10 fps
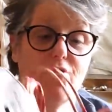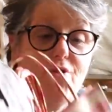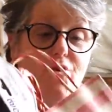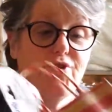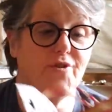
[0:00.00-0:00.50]
you
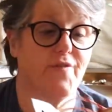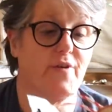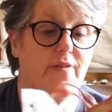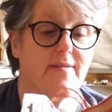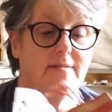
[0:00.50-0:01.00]
could just fill
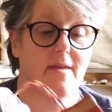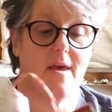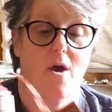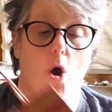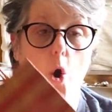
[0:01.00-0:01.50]
this,
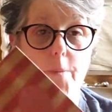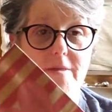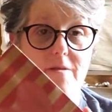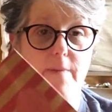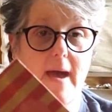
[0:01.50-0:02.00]
open
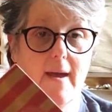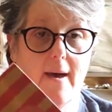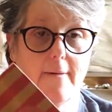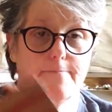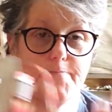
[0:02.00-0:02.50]
this bag
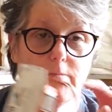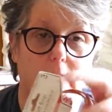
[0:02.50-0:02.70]
up,